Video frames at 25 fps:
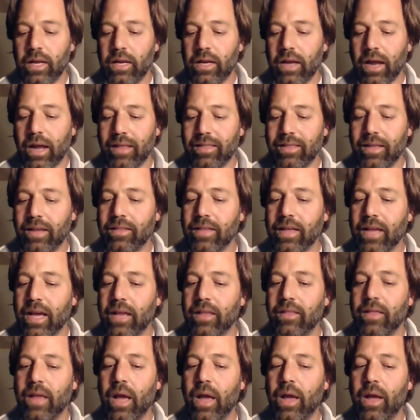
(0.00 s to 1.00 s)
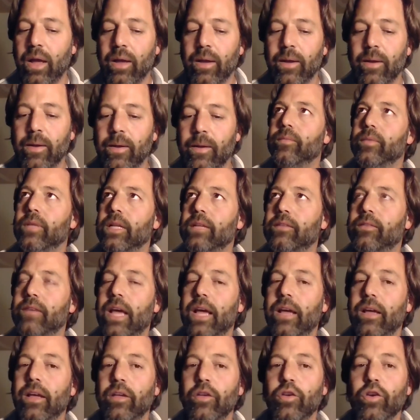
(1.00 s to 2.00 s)
And I think they let's
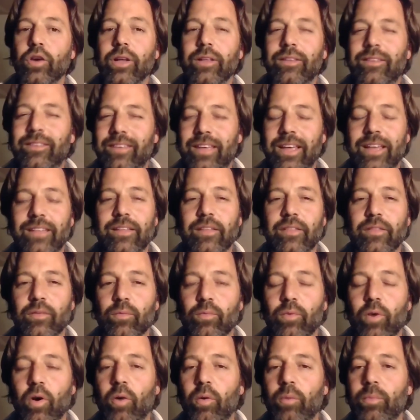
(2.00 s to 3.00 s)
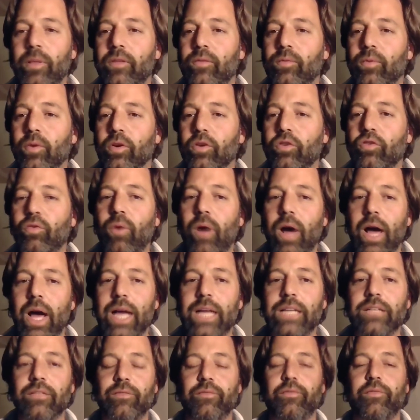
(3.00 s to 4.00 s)
say, you can see that the Romans were
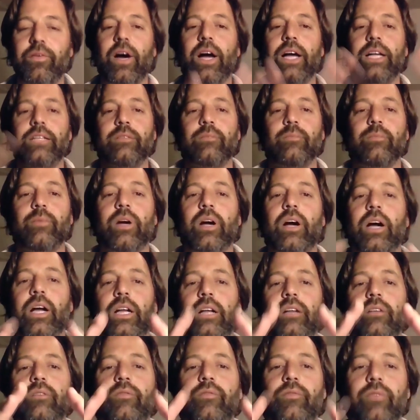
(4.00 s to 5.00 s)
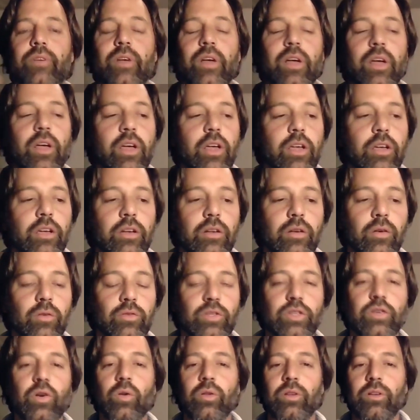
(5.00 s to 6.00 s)
trying to find some kind of,
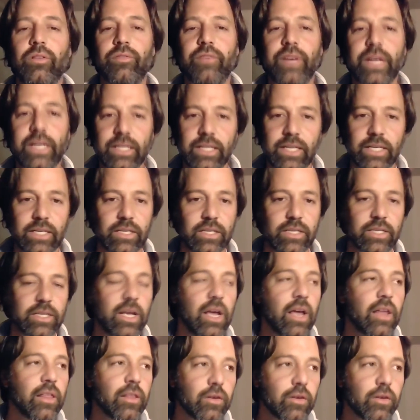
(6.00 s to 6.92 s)
sol invictus.